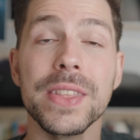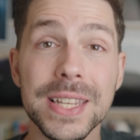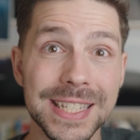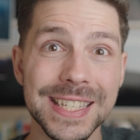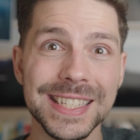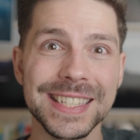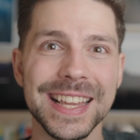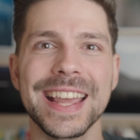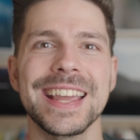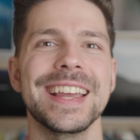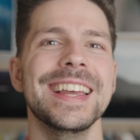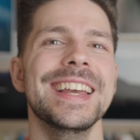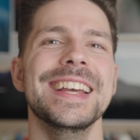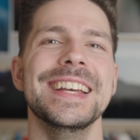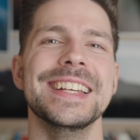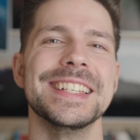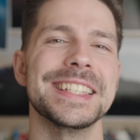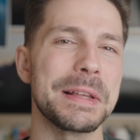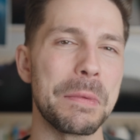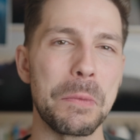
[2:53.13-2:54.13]
this is a
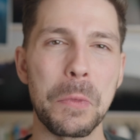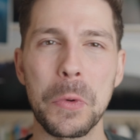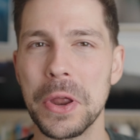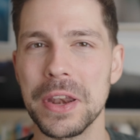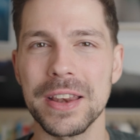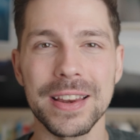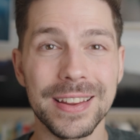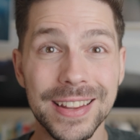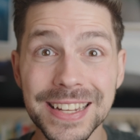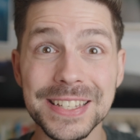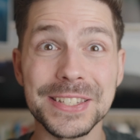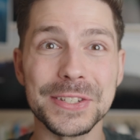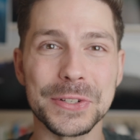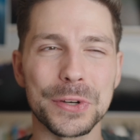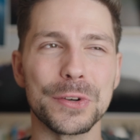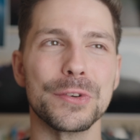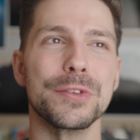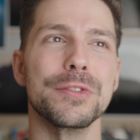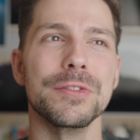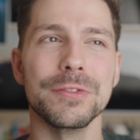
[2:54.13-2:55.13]
somewhat
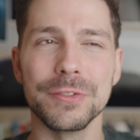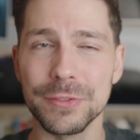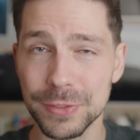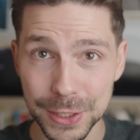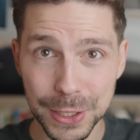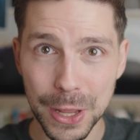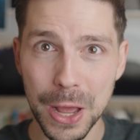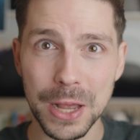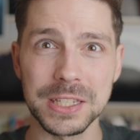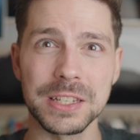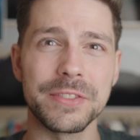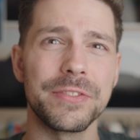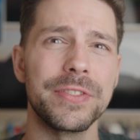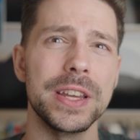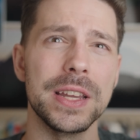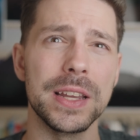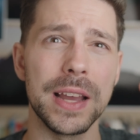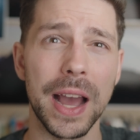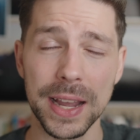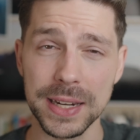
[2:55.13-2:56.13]
Eastern
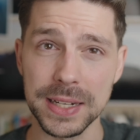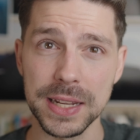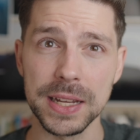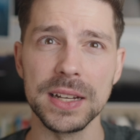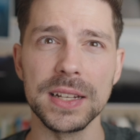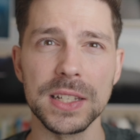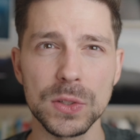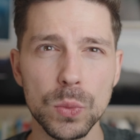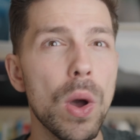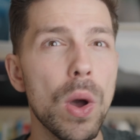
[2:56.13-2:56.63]
philosophy idea as